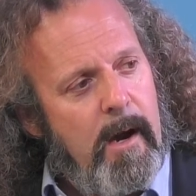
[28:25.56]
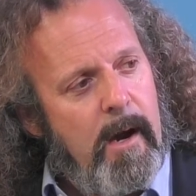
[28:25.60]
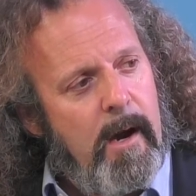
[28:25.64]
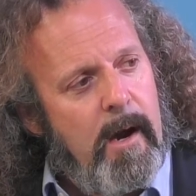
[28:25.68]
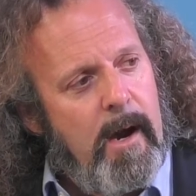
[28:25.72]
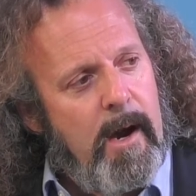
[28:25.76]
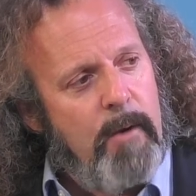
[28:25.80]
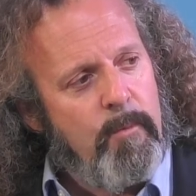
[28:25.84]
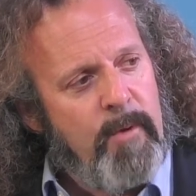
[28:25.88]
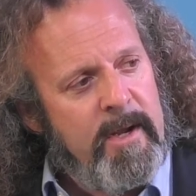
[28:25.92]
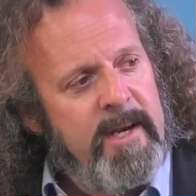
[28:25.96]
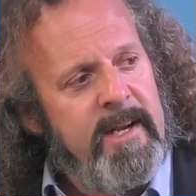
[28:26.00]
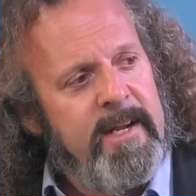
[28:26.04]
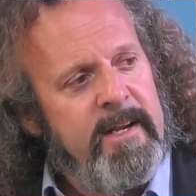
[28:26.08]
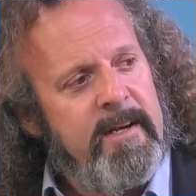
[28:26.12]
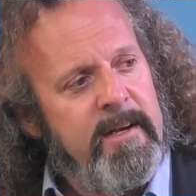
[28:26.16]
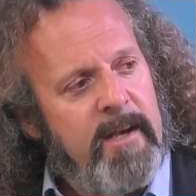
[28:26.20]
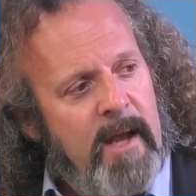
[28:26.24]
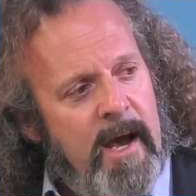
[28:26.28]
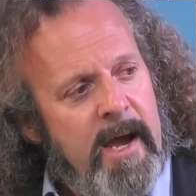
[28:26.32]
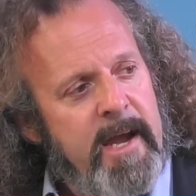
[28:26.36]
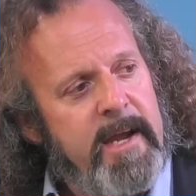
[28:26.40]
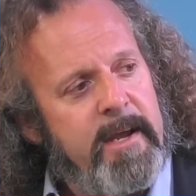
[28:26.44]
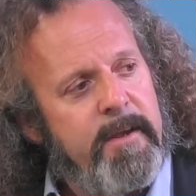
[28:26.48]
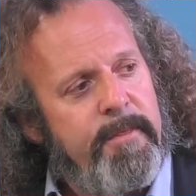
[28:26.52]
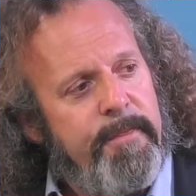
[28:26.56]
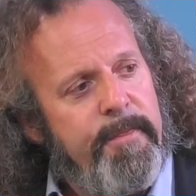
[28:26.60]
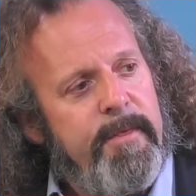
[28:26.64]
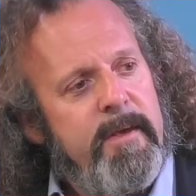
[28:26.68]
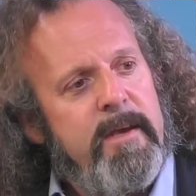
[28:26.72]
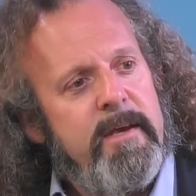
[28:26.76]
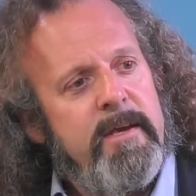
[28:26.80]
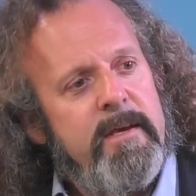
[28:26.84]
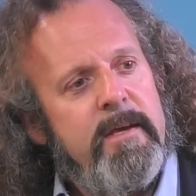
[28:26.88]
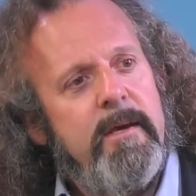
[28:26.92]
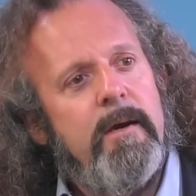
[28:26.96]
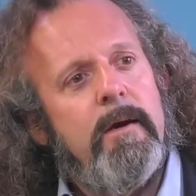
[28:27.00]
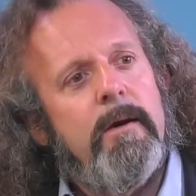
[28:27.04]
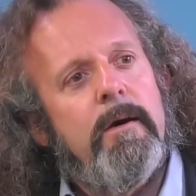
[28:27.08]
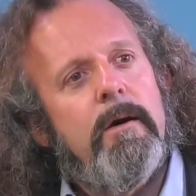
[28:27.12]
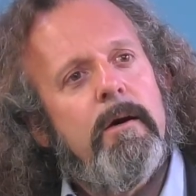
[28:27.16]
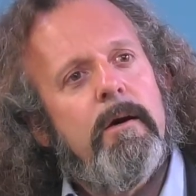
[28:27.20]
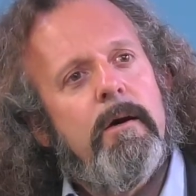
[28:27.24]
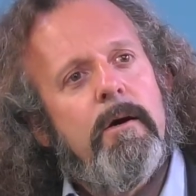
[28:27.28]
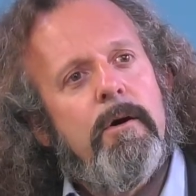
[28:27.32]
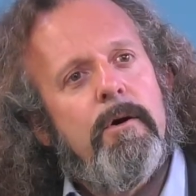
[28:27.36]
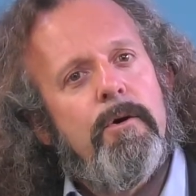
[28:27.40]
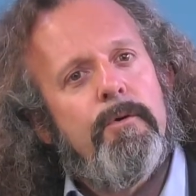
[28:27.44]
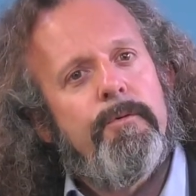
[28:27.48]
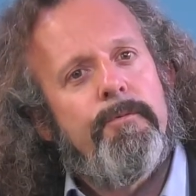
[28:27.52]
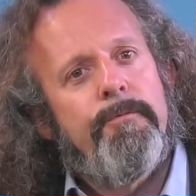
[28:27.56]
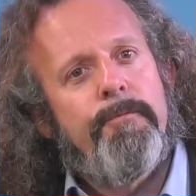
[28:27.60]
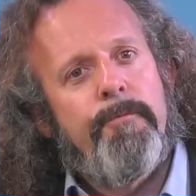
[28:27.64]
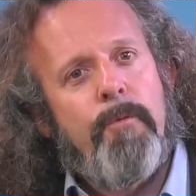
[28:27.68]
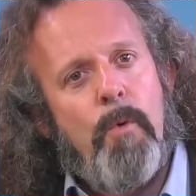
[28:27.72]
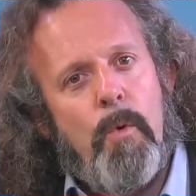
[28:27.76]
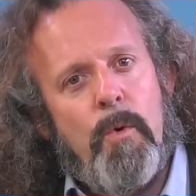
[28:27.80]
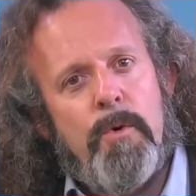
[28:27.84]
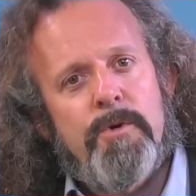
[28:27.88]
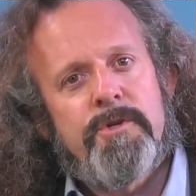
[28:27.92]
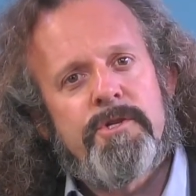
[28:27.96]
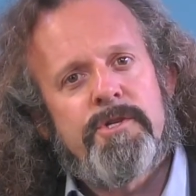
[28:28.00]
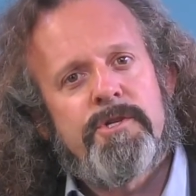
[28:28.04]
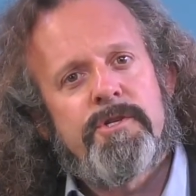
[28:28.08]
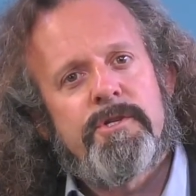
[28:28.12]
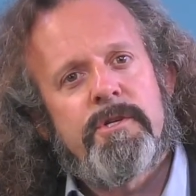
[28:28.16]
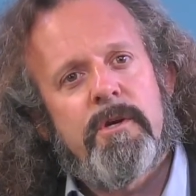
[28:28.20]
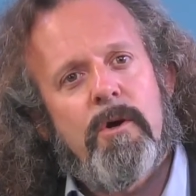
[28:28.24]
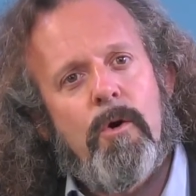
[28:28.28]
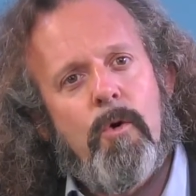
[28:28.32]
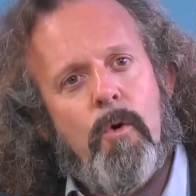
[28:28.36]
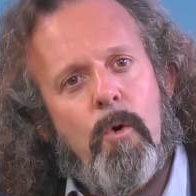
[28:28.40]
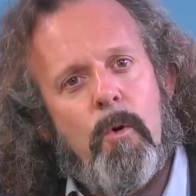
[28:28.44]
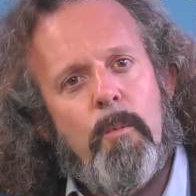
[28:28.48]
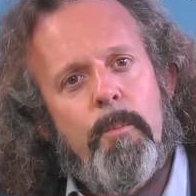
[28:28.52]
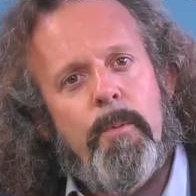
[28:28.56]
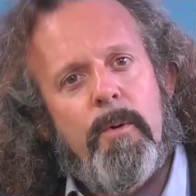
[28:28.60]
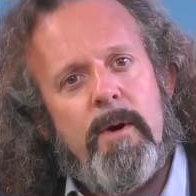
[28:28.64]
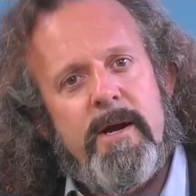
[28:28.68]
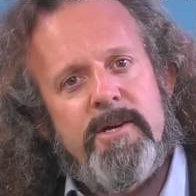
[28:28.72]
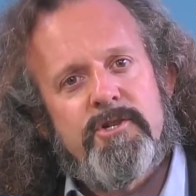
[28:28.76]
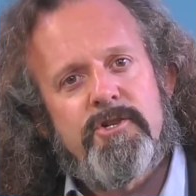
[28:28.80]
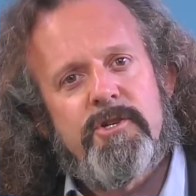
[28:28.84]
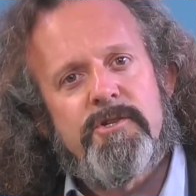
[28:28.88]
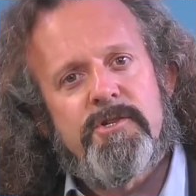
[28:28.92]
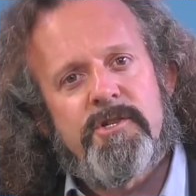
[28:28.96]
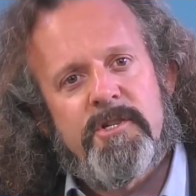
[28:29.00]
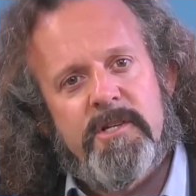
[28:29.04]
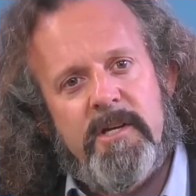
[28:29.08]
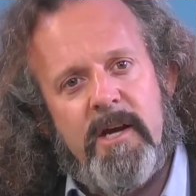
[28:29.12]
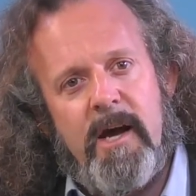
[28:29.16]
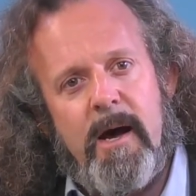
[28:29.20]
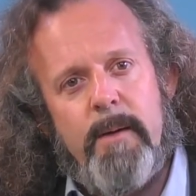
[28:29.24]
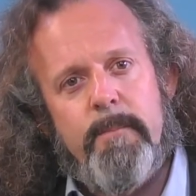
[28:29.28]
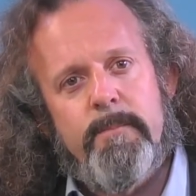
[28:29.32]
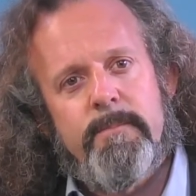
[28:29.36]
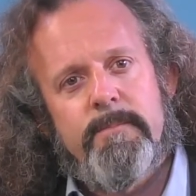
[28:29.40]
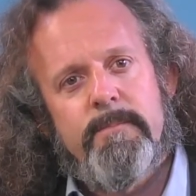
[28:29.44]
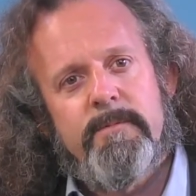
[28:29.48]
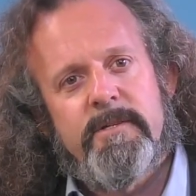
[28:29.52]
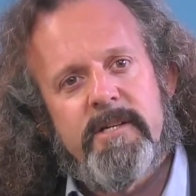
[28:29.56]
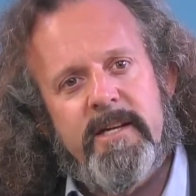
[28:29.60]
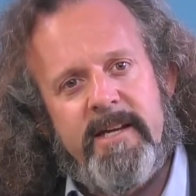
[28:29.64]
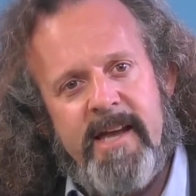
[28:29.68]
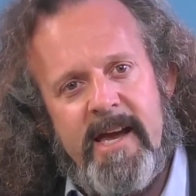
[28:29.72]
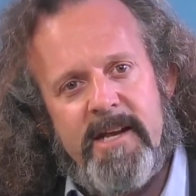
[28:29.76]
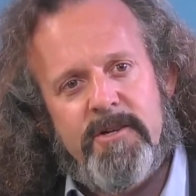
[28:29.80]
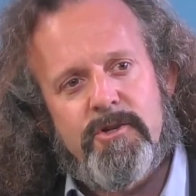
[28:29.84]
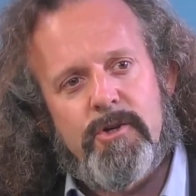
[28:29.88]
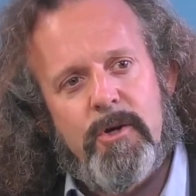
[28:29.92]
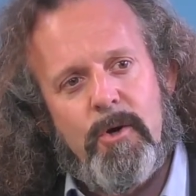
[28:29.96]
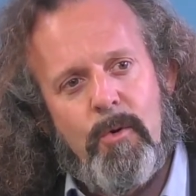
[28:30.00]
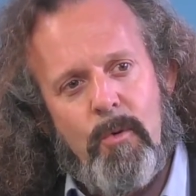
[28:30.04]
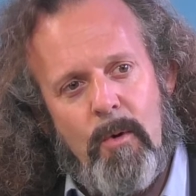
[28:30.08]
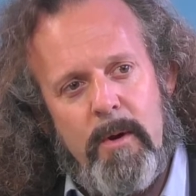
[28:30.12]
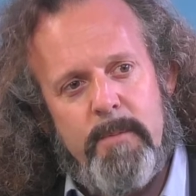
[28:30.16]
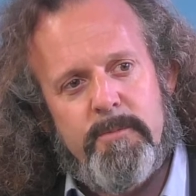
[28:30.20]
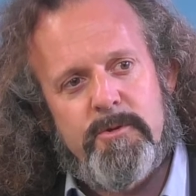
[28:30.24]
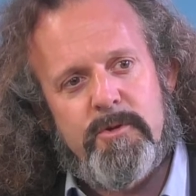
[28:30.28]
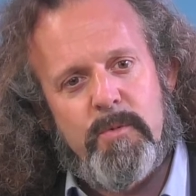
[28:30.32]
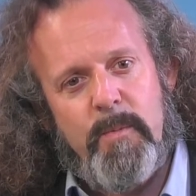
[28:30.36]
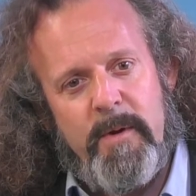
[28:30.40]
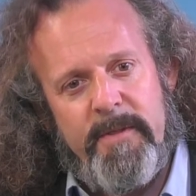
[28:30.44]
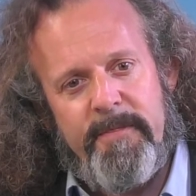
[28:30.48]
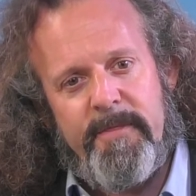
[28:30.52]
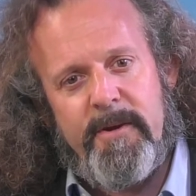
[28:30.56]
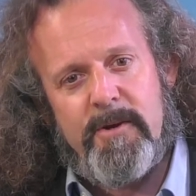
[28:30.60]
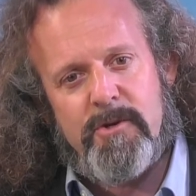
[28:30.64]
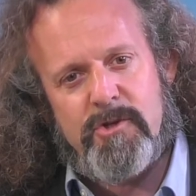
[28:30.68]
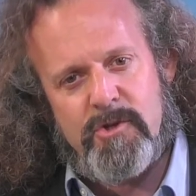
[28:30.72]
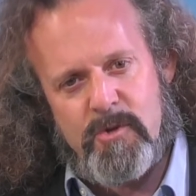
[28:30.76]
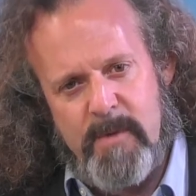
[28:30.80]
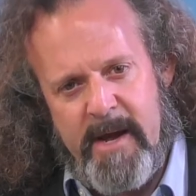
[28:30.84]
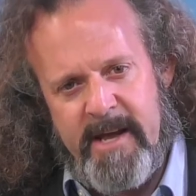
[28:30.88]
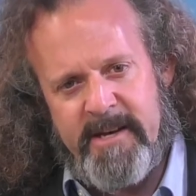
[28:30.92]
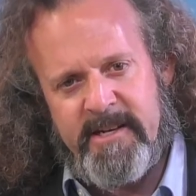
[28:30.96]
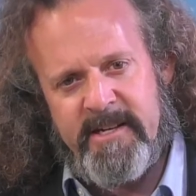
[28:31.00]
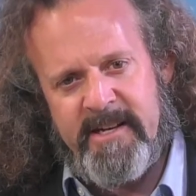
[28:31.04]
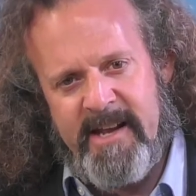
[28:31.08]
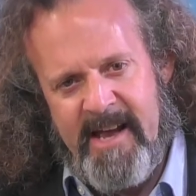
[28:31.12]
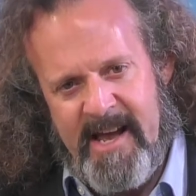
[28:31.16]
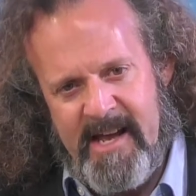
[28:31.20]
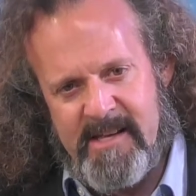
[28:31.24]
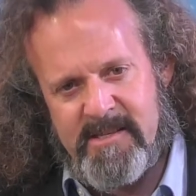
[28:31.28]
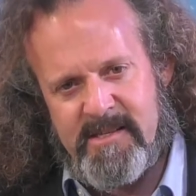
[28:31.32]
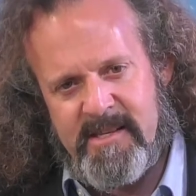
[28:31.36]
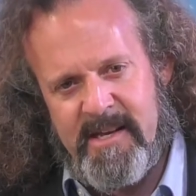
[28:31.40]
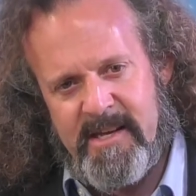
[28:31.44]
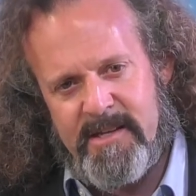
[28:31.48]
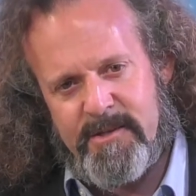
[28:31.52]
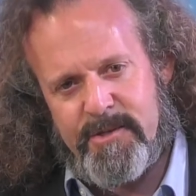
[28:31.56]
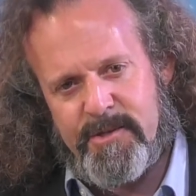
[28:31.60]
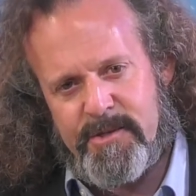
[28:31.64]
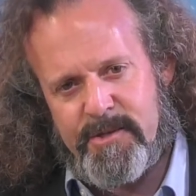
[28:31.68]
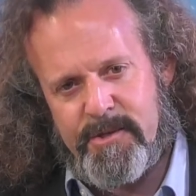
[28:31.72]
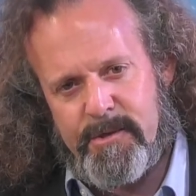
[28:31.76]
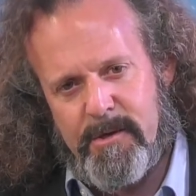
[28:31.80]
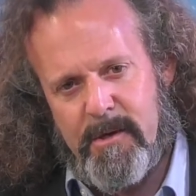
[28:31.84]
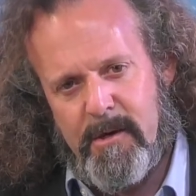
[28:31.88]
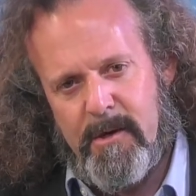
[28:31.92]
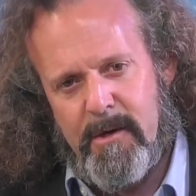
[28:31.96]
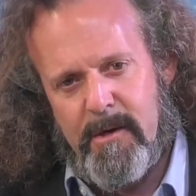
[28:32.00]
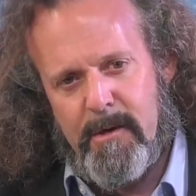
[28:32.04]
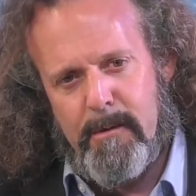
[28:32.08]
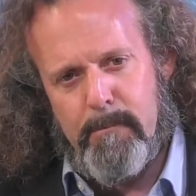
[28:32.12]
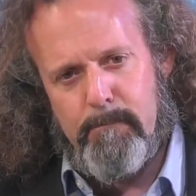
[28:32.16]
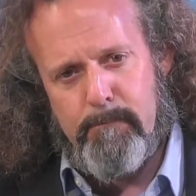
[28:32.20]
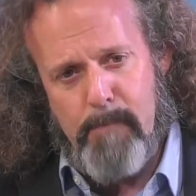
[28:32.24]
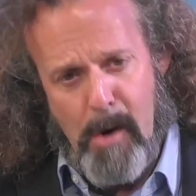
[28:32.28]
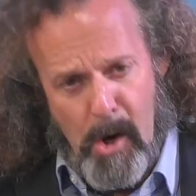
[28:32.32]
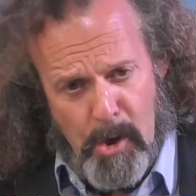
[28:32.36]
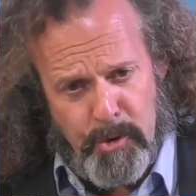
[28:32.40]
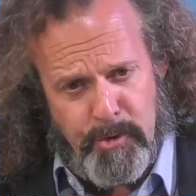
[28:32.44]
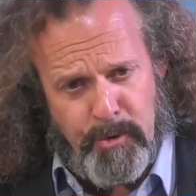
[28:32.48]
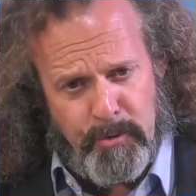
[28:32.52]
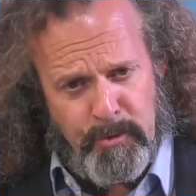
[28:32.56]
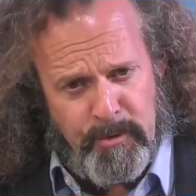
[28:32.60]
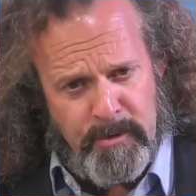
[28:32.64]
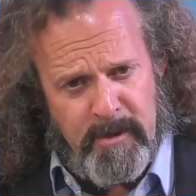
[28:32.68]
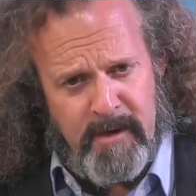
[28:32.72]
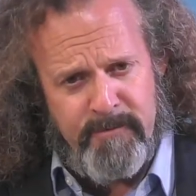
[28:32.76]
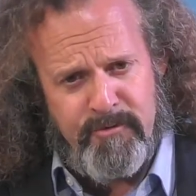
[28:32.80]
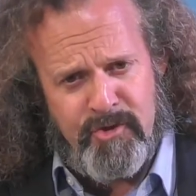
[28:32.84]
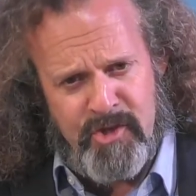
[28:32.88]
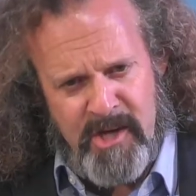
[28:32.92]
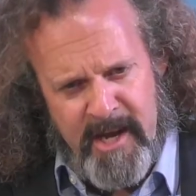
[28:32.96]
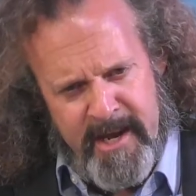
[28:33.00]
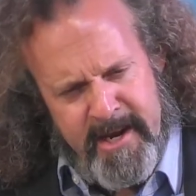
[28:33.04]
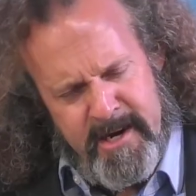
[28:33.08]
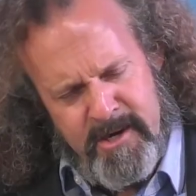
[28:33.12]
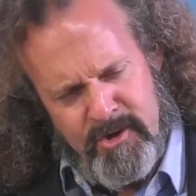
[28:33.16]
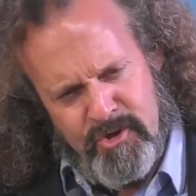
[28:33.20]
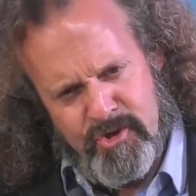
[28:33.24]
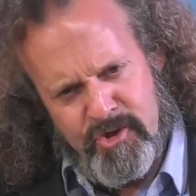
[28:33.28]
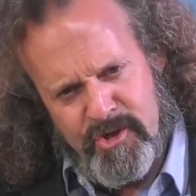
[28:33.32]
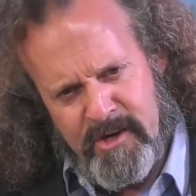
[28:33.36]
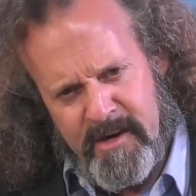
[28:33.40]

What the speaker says: I really like the force corporations to get to grips with their stranded assets model of change.